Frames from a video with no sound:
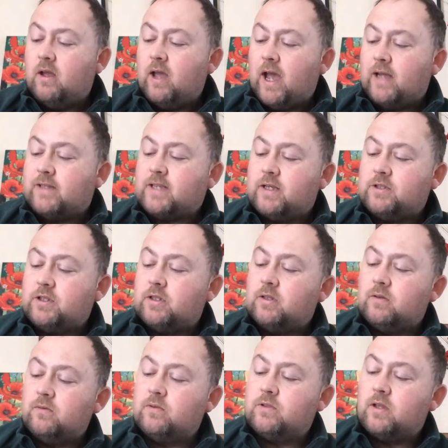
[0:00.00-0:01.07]
I tend to
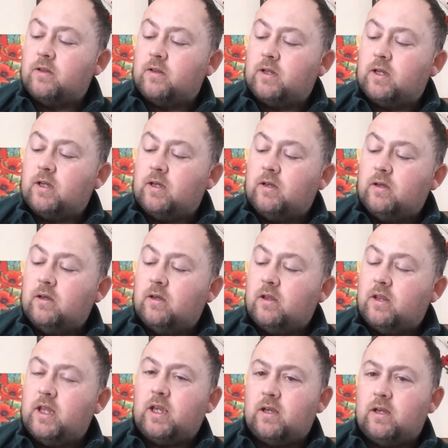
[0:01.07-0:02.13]
use the
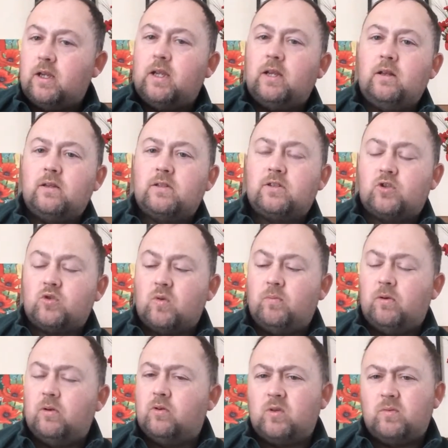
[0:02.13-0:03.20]
thicker needles, the
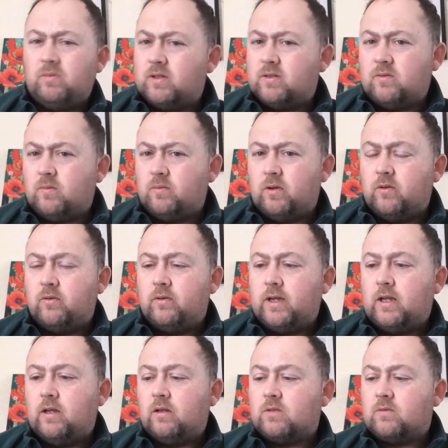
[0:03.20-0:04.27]
000, 000
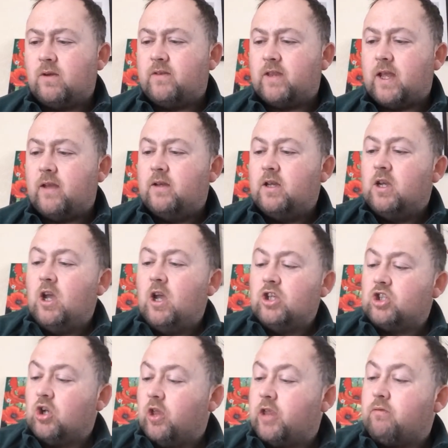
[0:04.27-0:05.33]
needles, whatever they are.
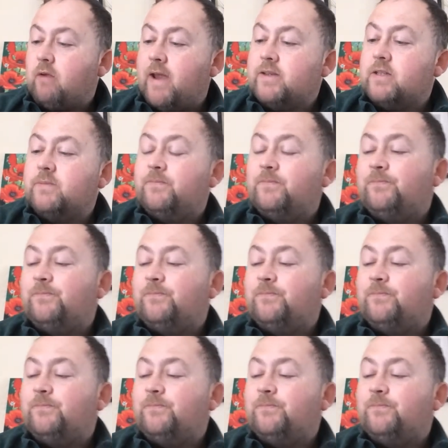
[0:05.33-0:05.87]
So thread.